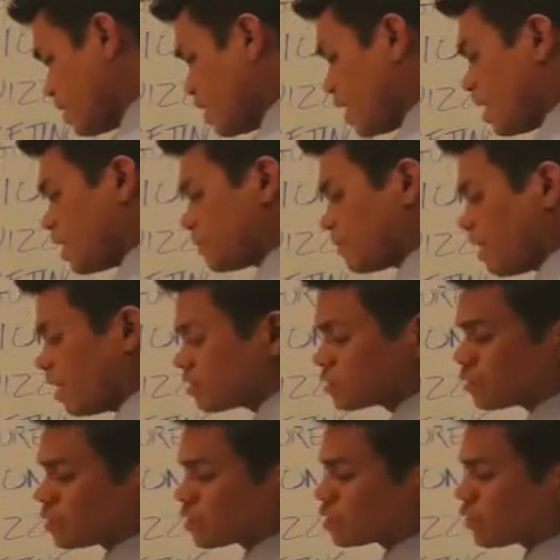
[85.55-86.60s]

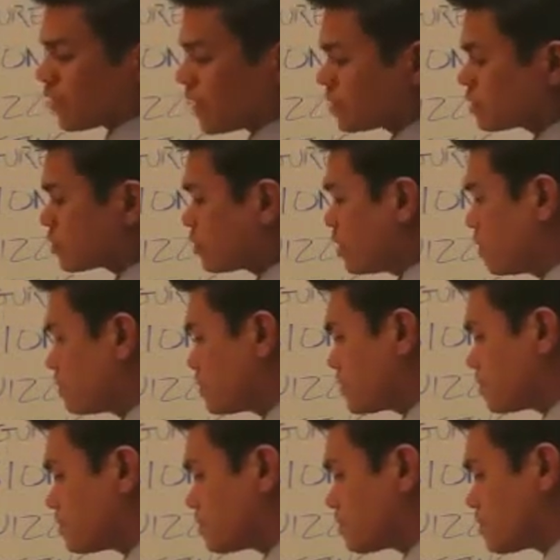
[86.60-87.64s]
Also a
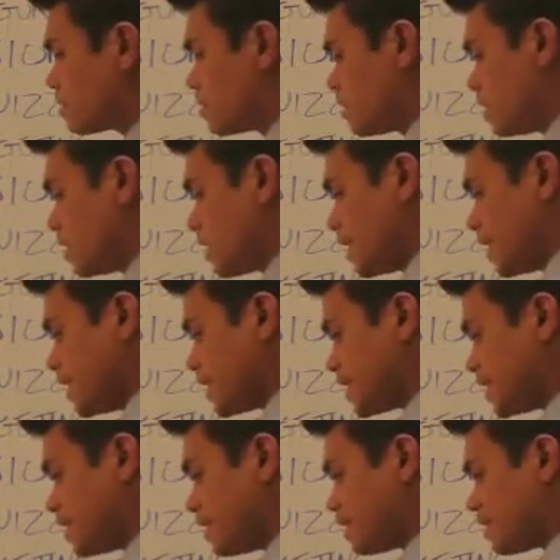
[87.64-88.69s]
transcript,
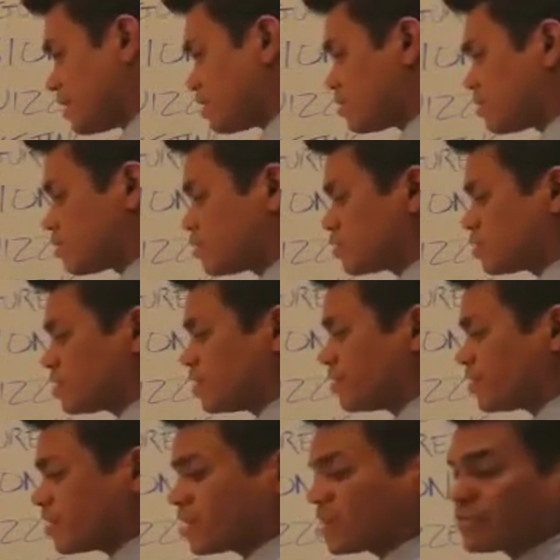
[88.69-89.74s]
the
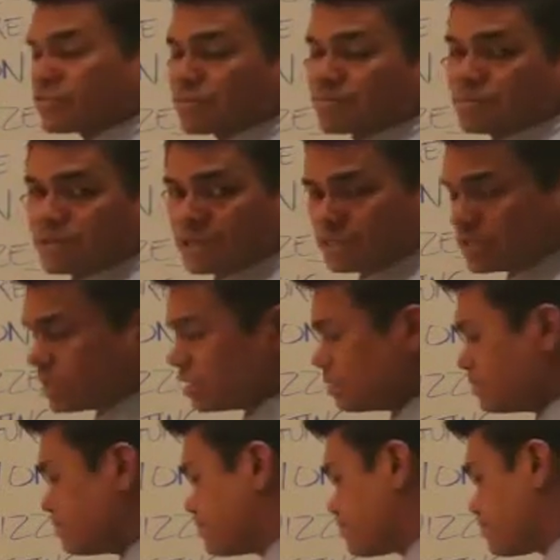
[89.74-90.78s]
certificate of completion,
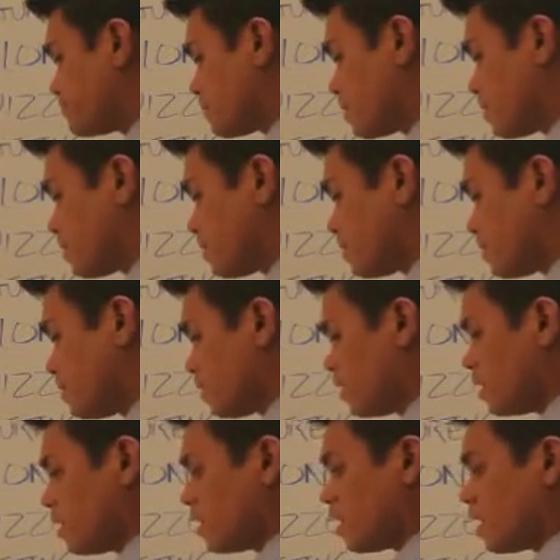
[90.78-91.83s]

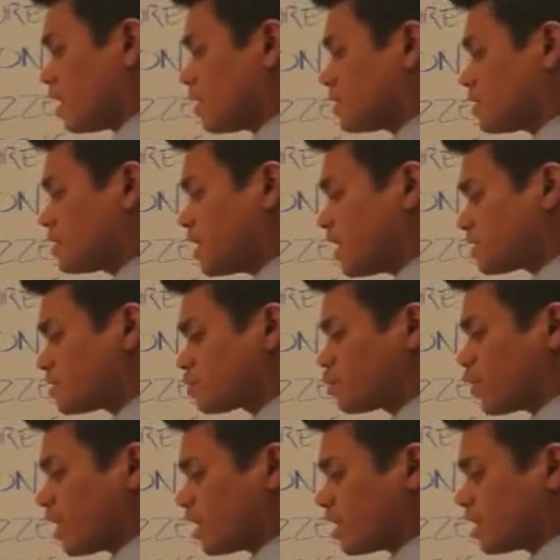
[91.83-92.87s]
the test
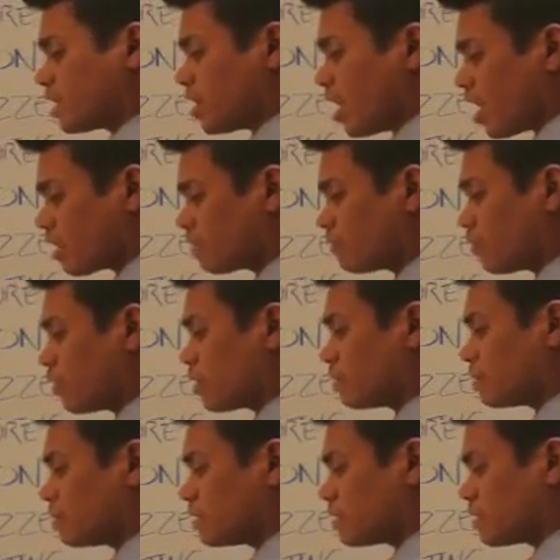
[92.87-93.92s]
grade log
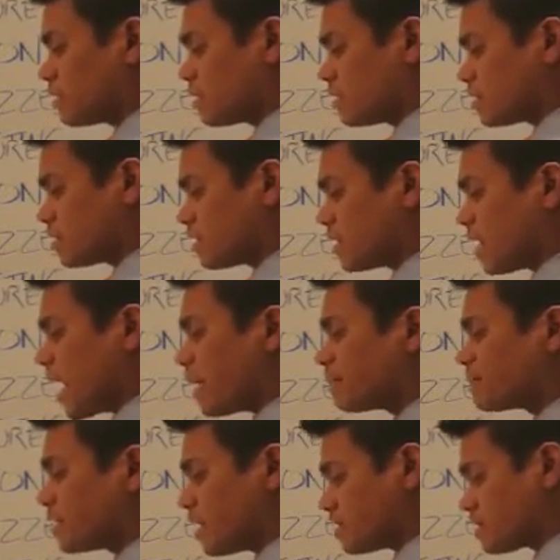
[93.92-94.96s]
form, the
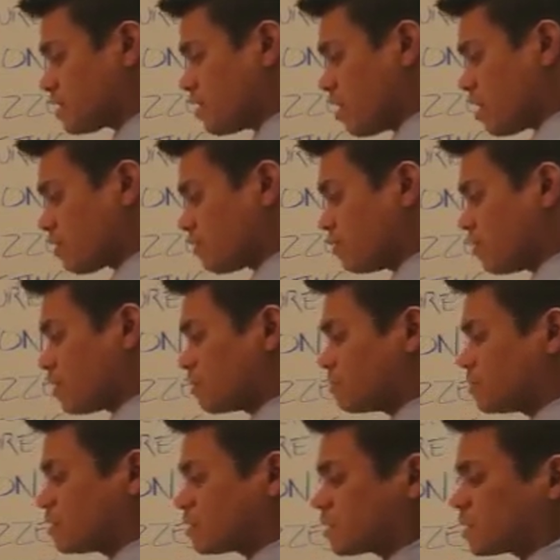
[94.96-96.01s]
lab test log form,
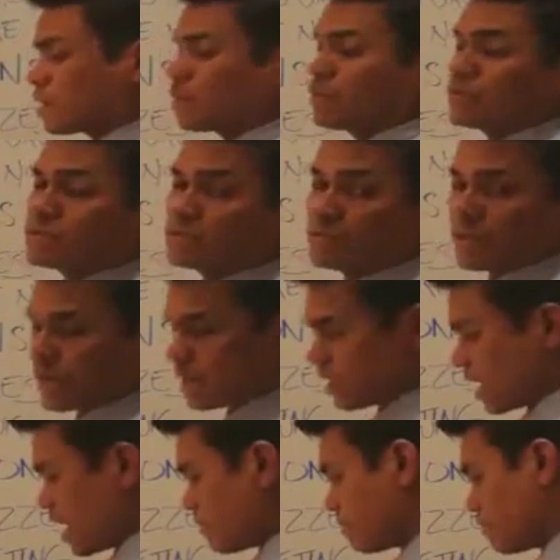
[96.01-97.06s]
the quiz grade
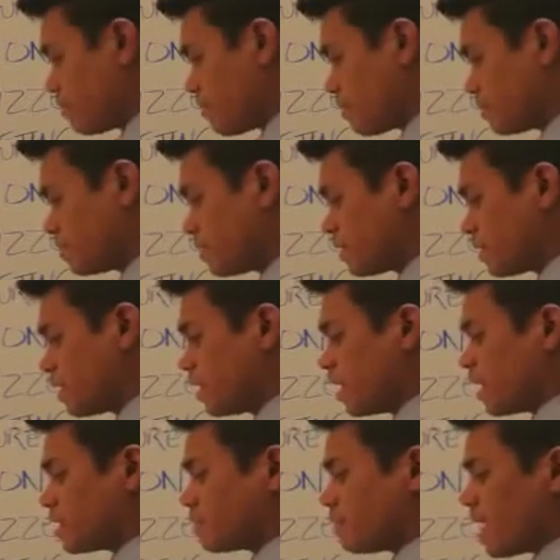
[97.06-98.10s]
lab form,
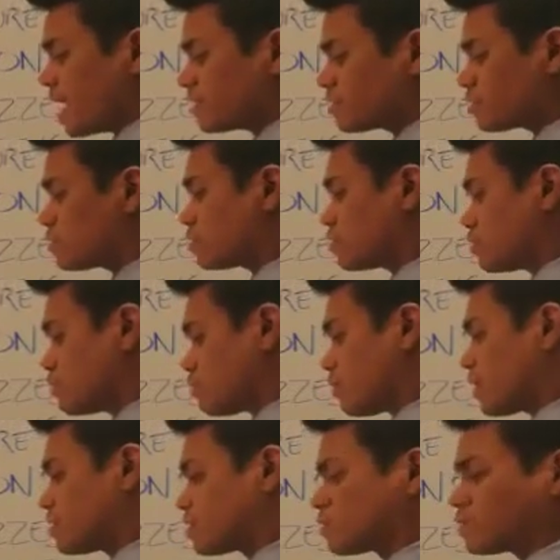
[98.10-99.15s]
and the master student
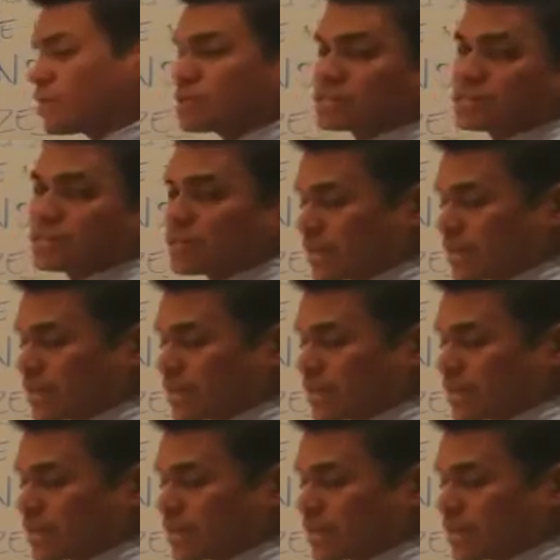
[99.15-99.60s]
registration